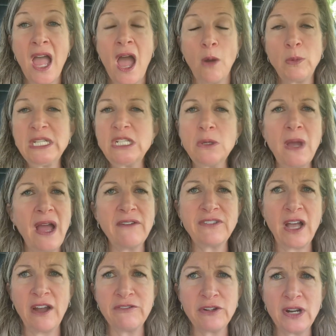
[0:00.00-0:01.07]
We do have
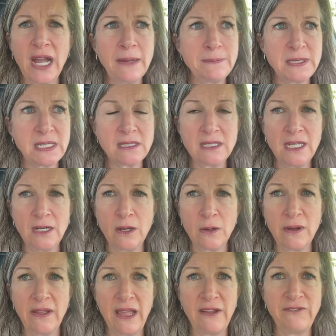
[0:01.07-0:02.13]
cover-ups, you
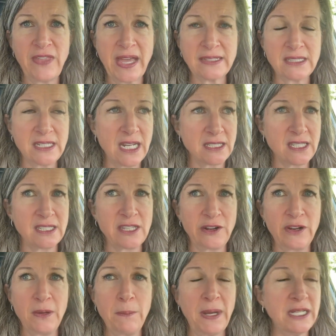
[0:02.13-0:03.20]
know, if that's
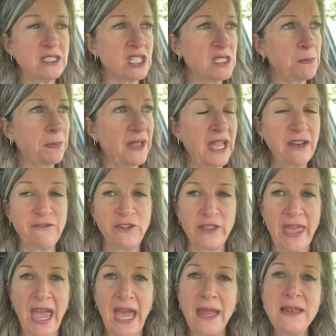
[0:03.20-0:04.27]
necessary, but just plan for
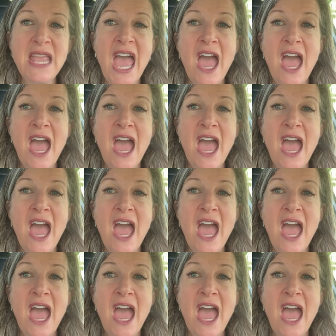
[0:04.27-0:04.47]
that.